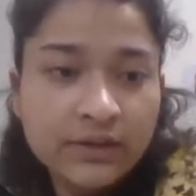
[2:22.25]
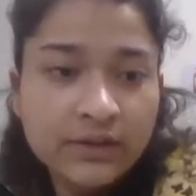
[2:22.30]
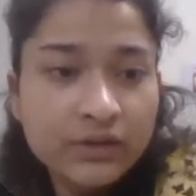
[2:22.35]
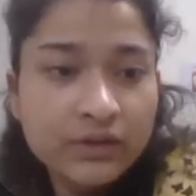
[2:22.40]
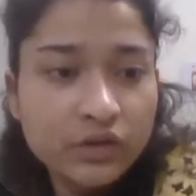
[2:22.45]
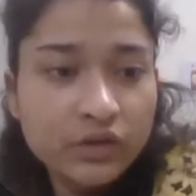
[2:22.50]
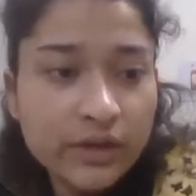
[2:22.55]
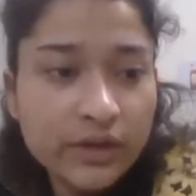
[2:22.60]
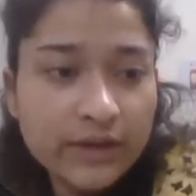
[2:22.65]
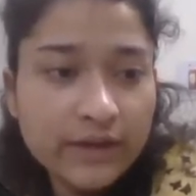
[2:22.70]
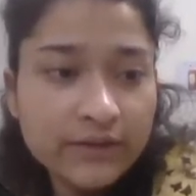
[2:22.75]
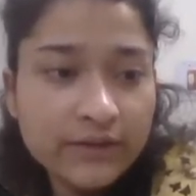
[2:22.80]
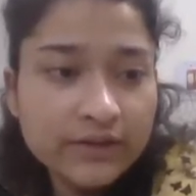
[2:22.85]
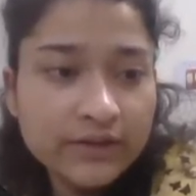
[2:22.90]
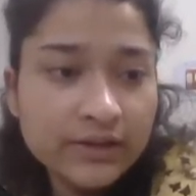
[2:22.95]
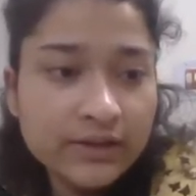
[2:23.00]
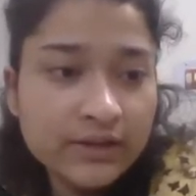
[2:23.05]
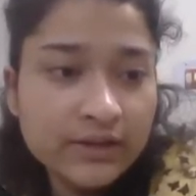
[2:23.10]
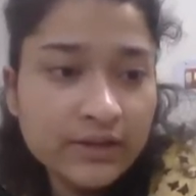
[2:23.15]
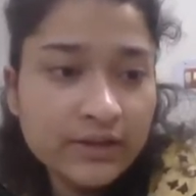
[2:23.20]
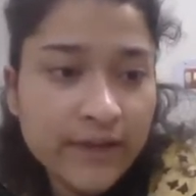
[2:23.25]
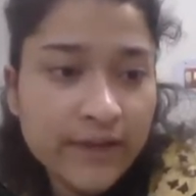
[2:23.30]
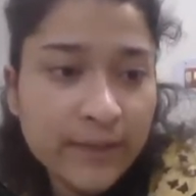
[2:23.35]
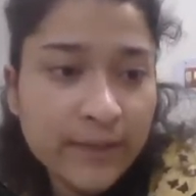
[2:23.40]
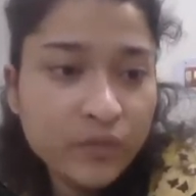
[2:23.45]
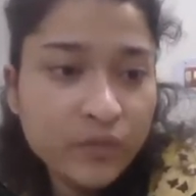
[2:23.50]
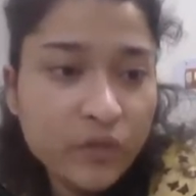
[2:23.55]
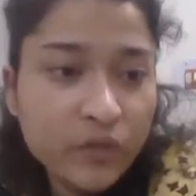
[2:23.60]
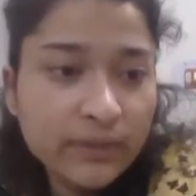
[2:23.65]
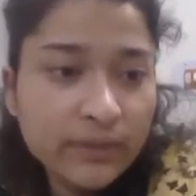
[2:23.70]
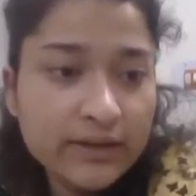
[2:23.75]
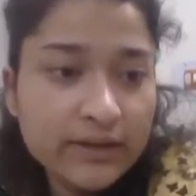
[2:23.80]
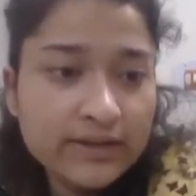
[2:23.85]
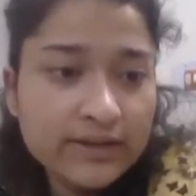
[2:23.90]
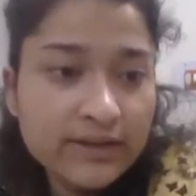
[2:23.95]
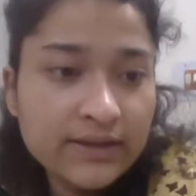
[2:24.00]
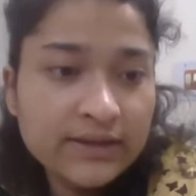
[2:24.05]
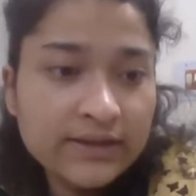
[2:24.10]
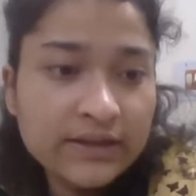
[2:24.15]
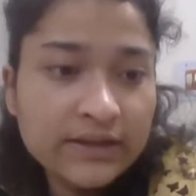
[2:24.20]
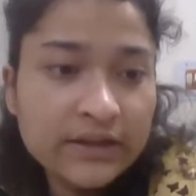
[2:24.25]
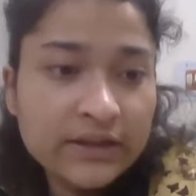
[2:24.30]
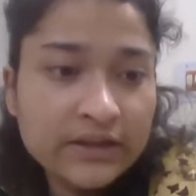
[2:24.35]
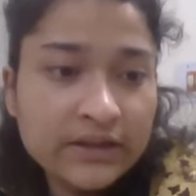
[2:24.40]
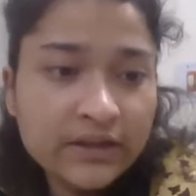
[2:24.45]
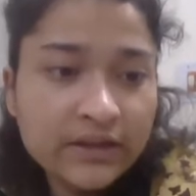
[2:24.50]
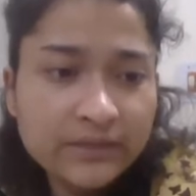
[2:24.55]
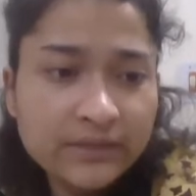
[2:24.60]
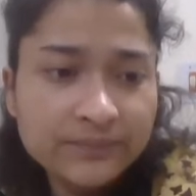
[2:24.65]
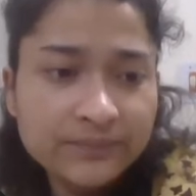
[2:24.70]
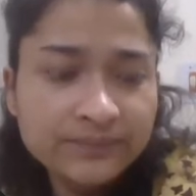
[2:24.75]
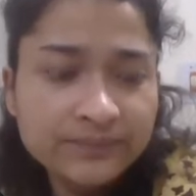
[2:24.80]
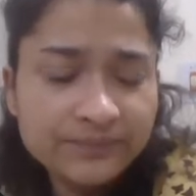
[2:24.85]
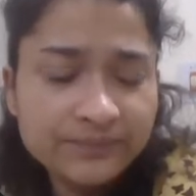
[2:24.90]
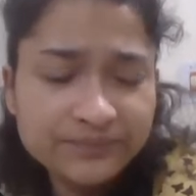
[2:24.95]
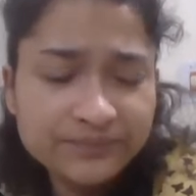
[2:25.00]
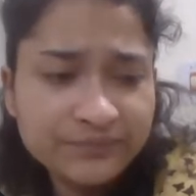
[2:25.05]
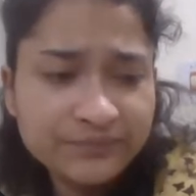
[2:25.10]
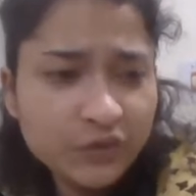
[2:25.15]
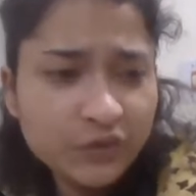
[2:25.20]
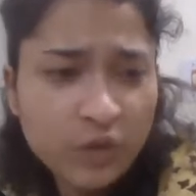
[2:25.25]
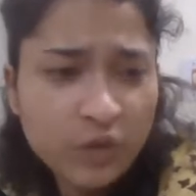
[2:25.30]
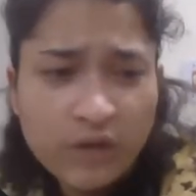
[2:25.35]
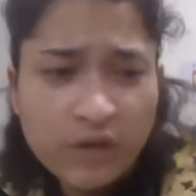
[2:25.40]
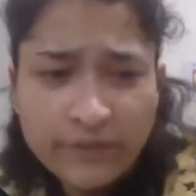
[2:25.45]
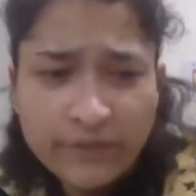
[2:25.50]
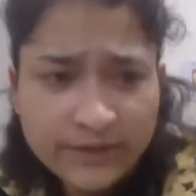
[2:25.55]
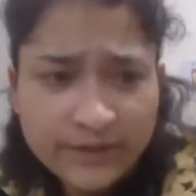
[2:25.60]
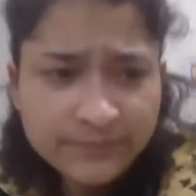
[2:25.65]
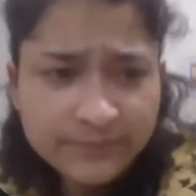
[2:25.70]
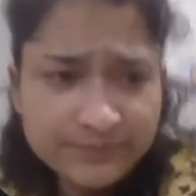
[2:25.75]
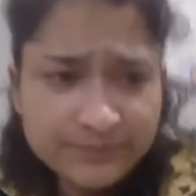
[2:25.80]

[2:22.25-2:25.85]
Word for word: So traversal time complexity is linear, O of n.